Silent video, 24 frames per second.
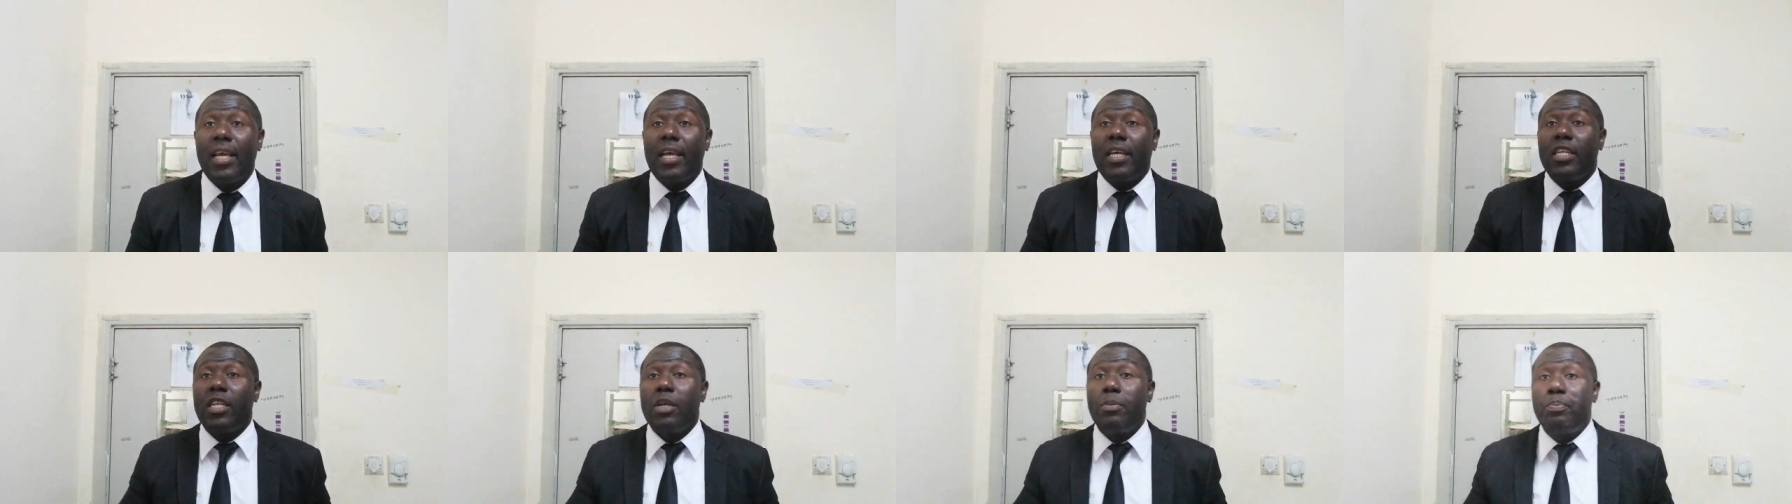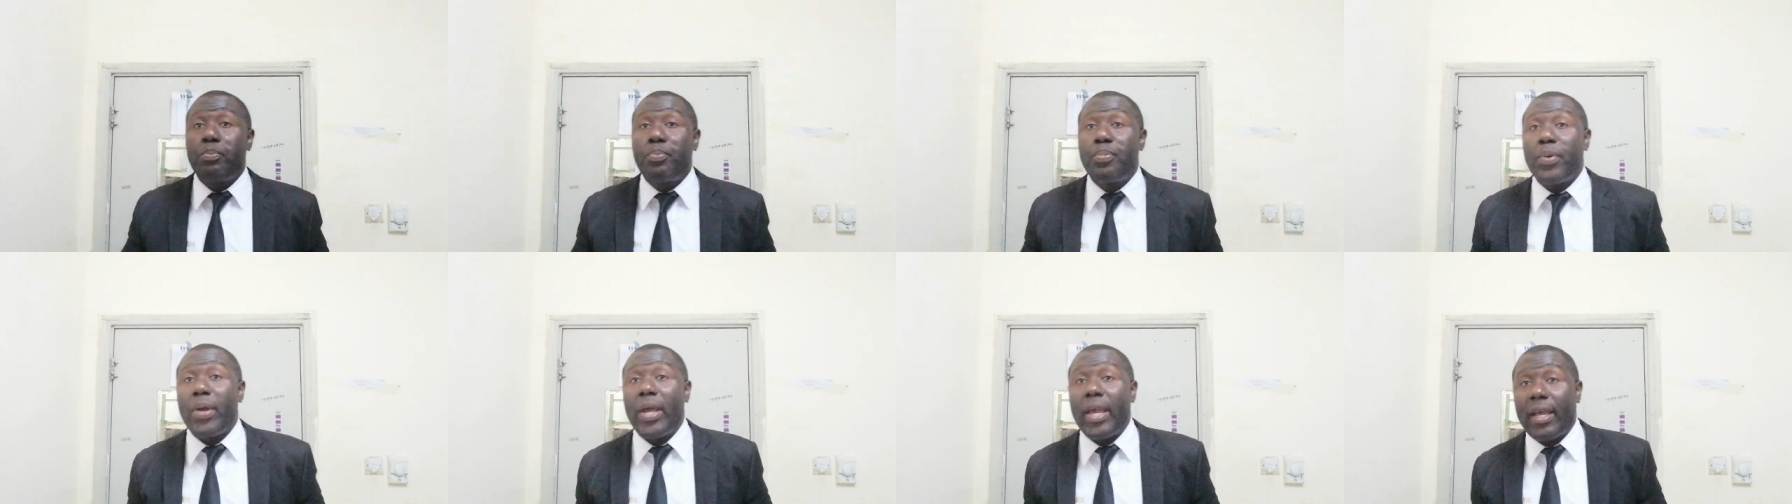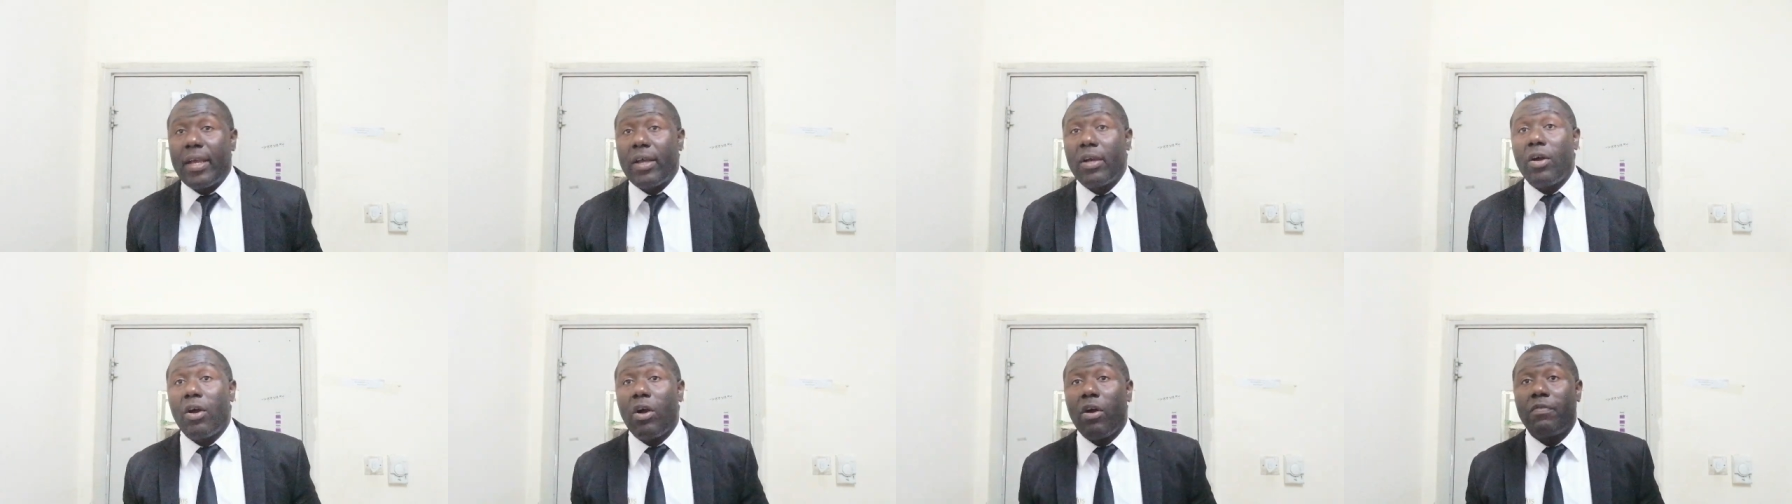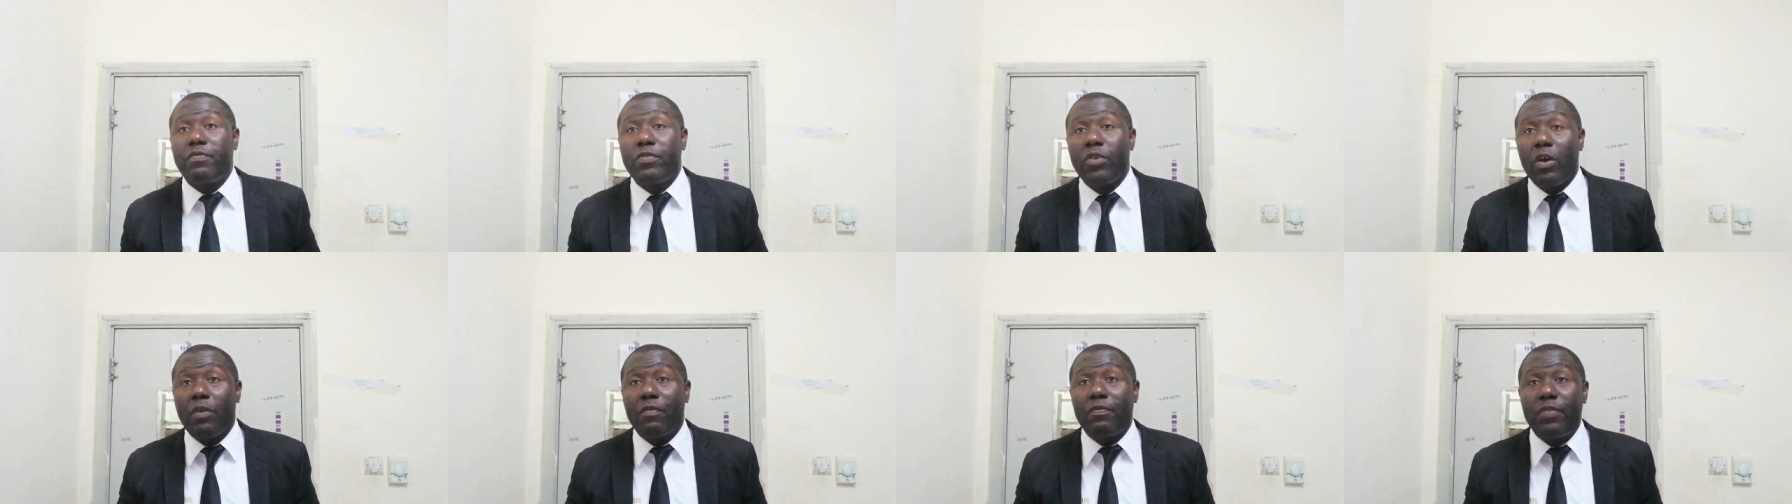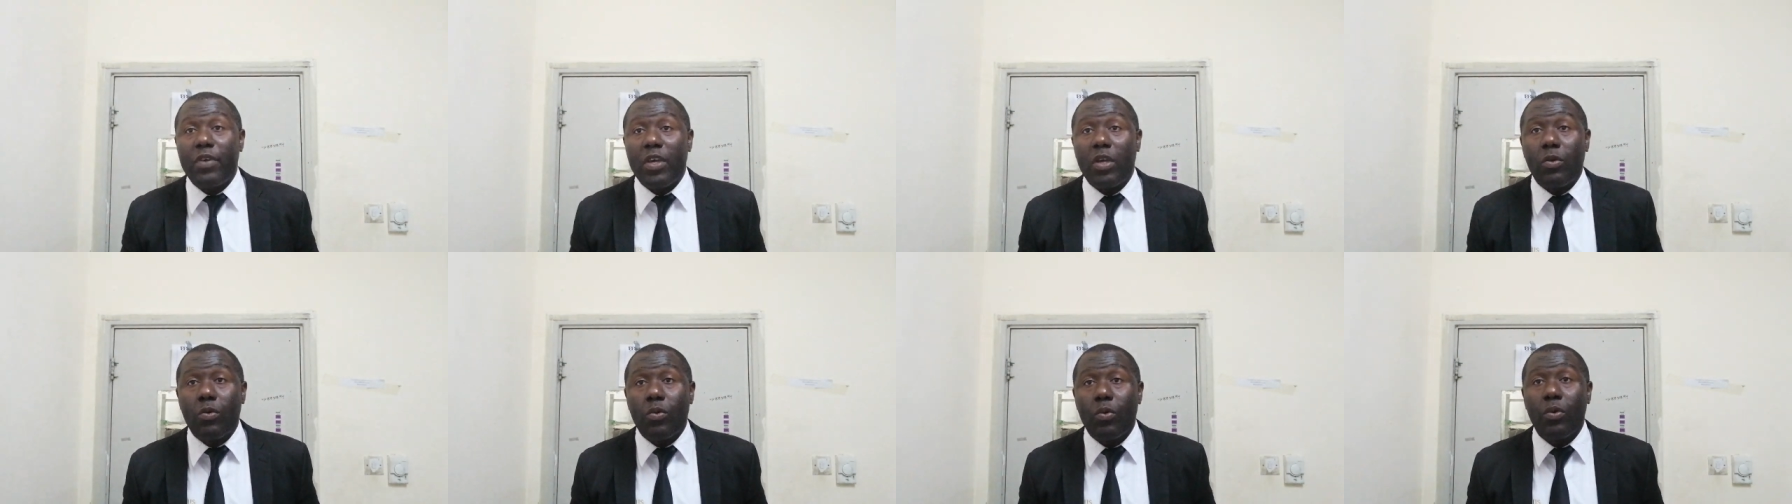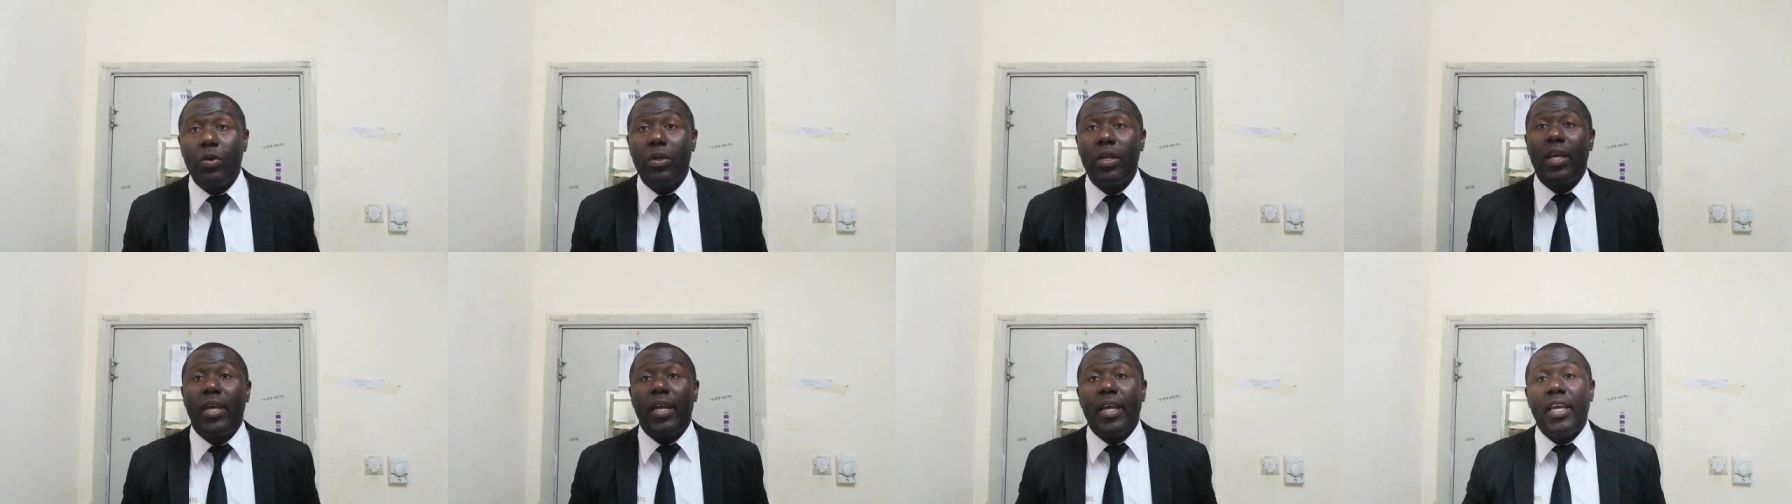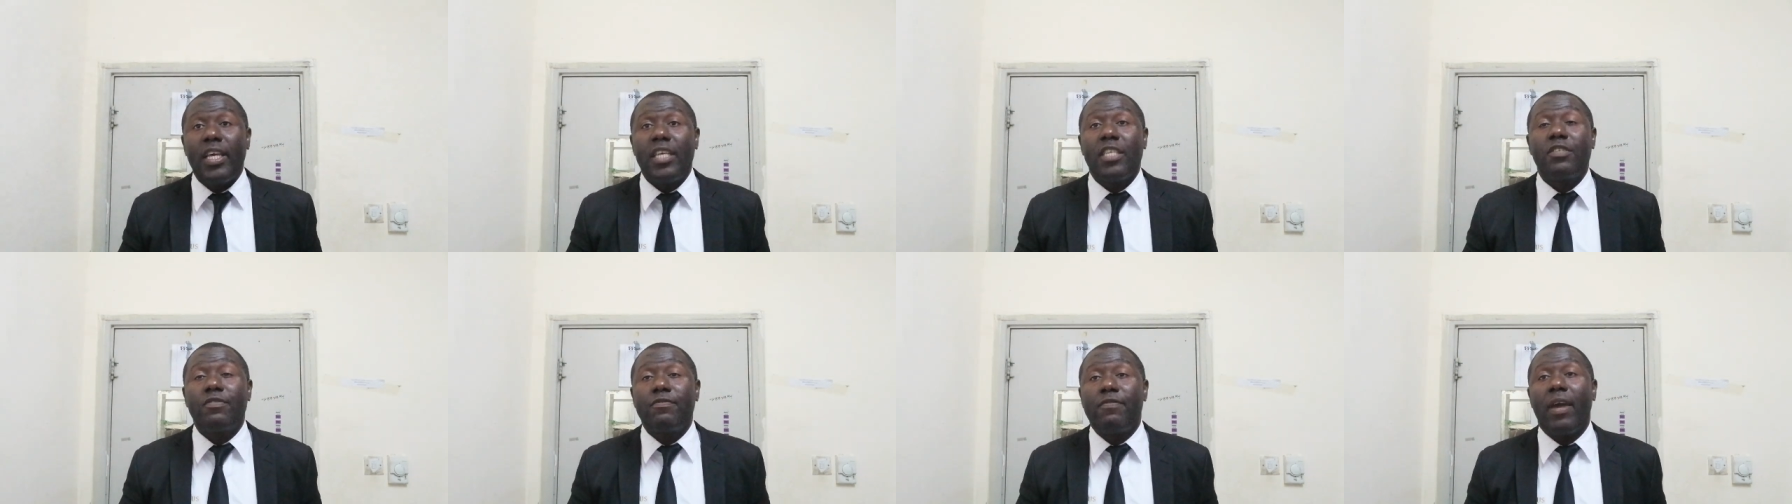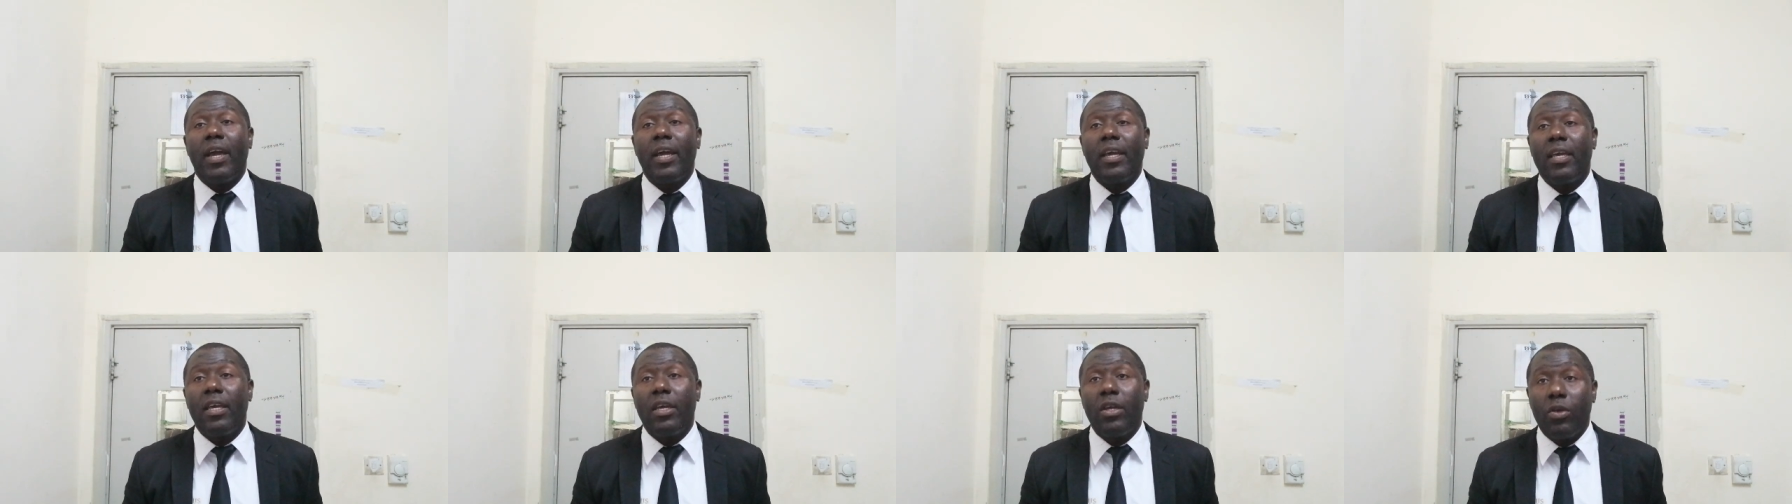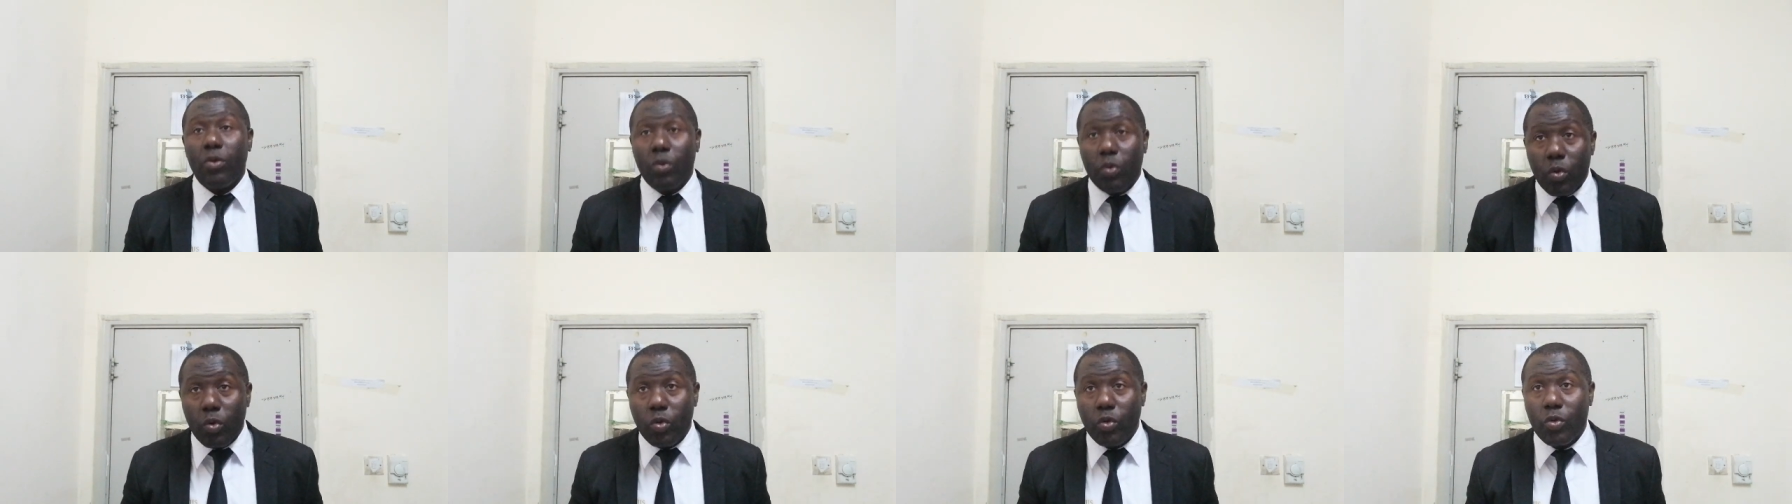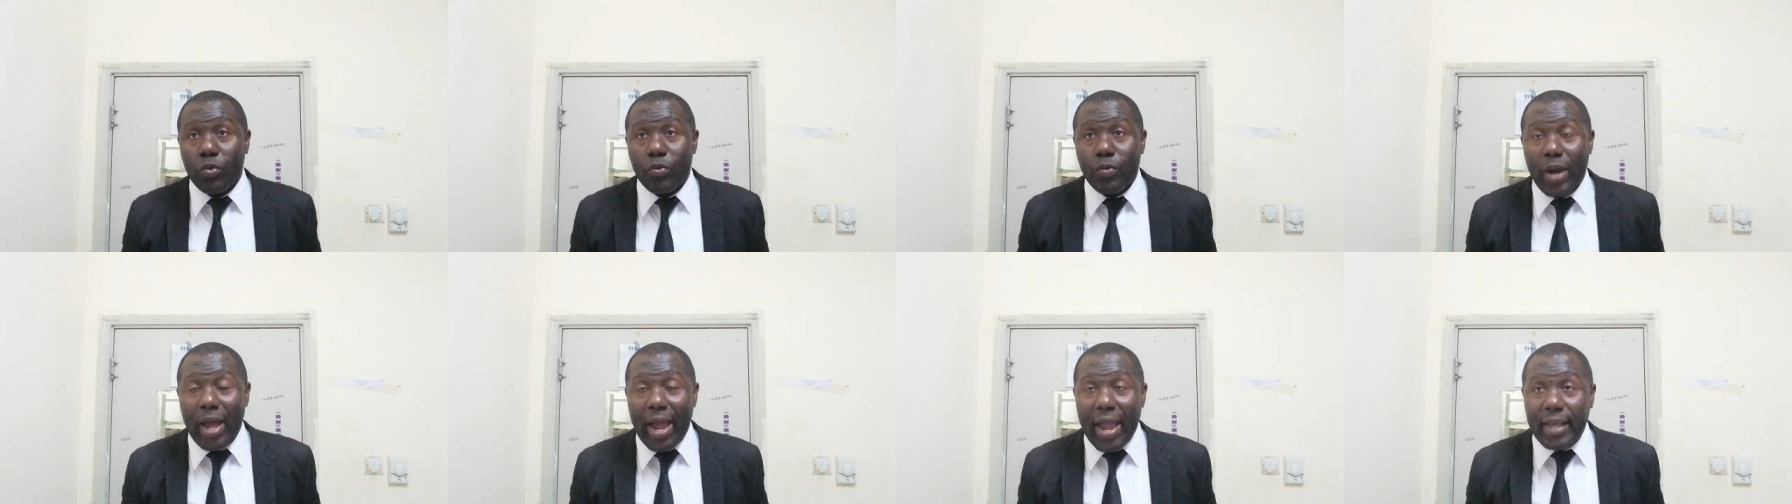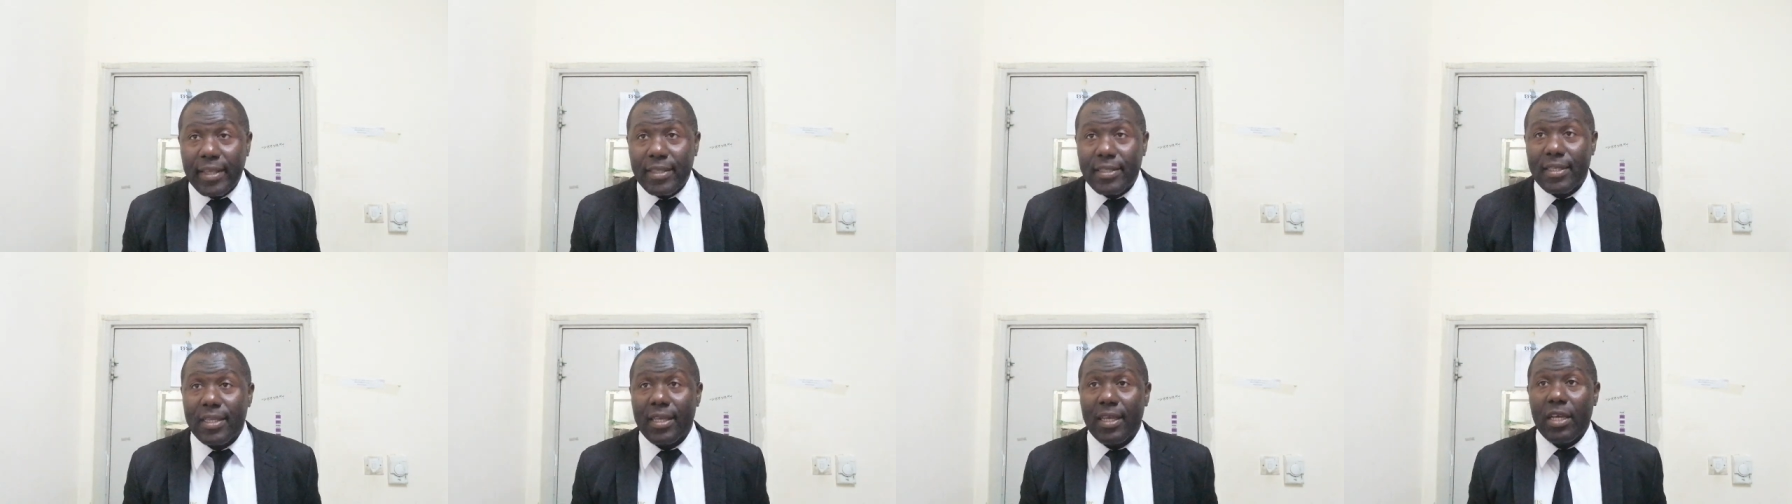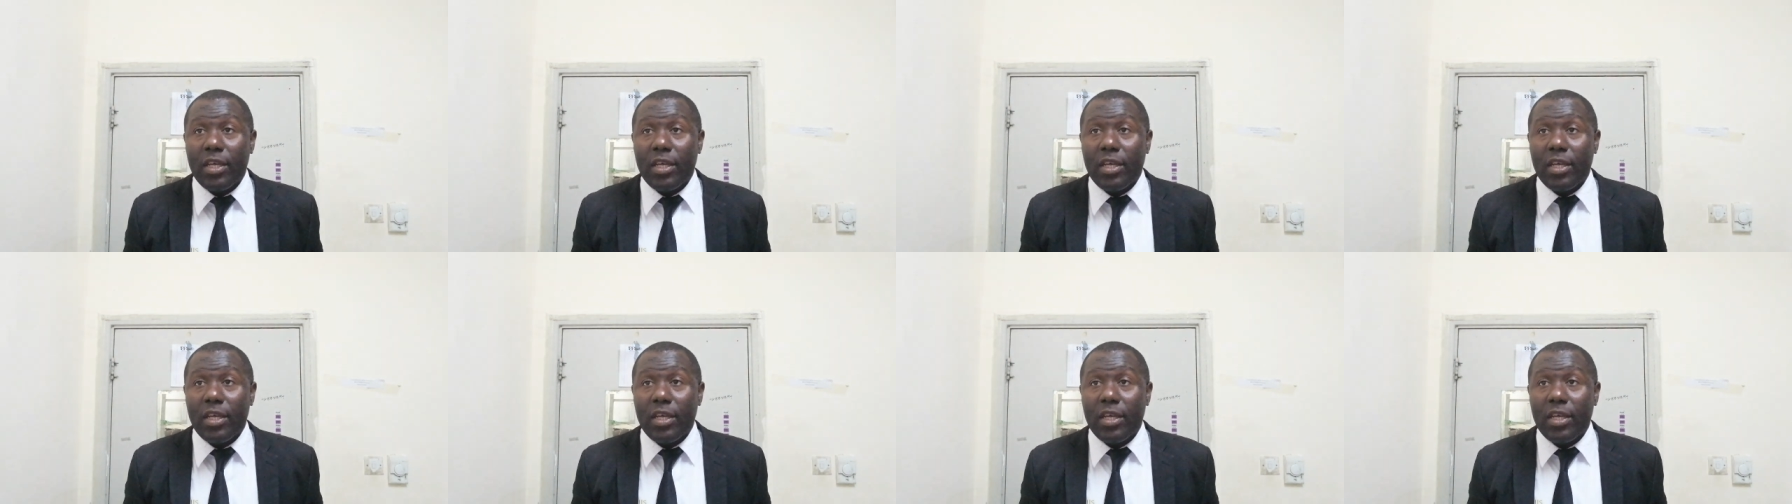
the brake of your vehicle is very good, right?